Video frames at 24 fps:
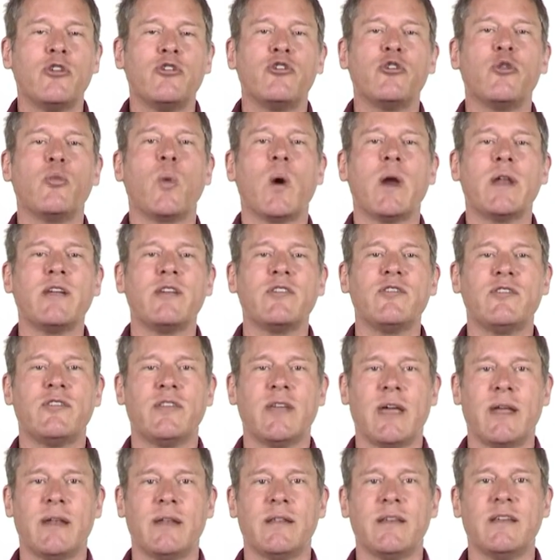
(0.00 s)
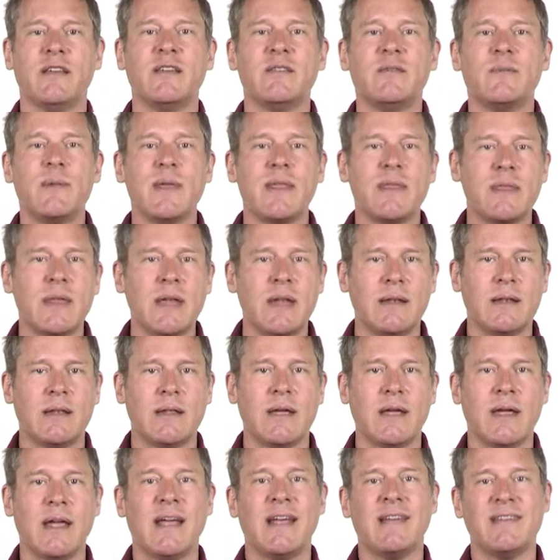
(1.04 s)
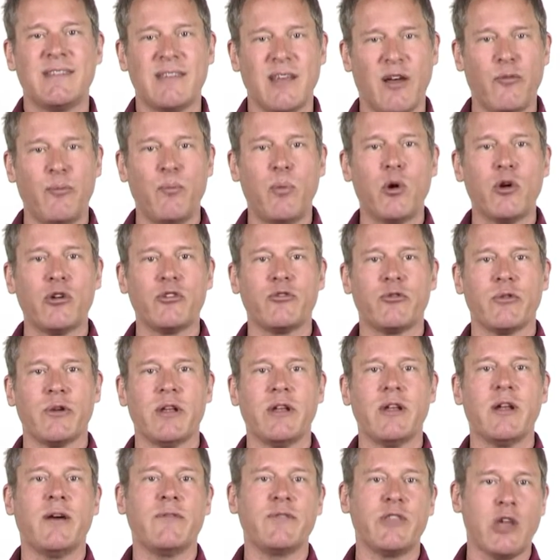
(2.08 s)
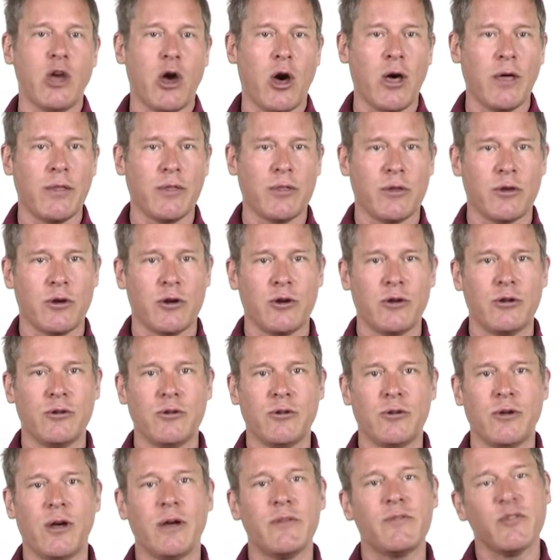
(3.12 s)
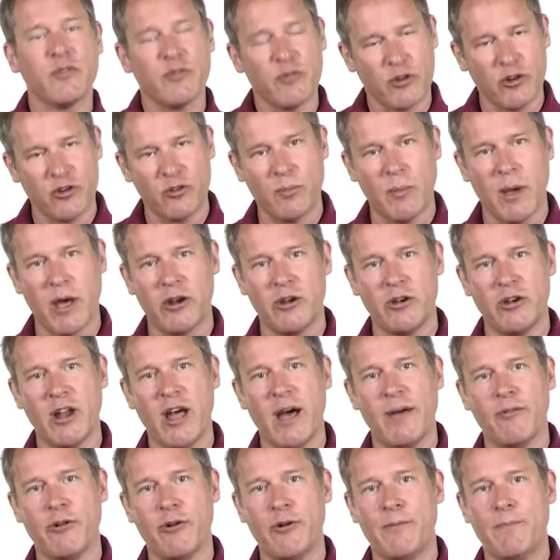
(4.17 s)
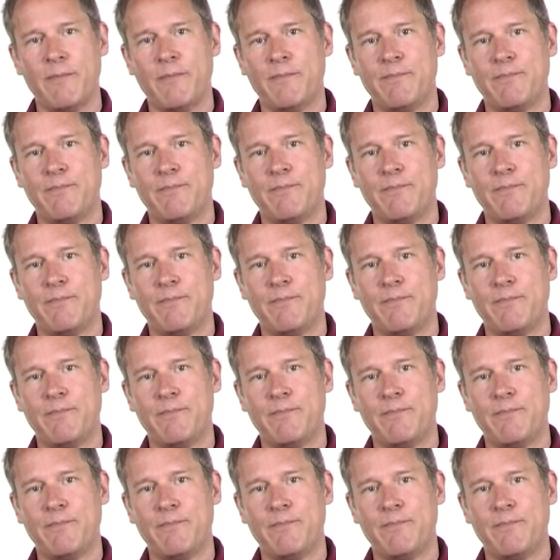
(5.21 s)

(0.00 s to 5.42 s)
to what extent is Vicente a self portrait of the author of the first modern novel?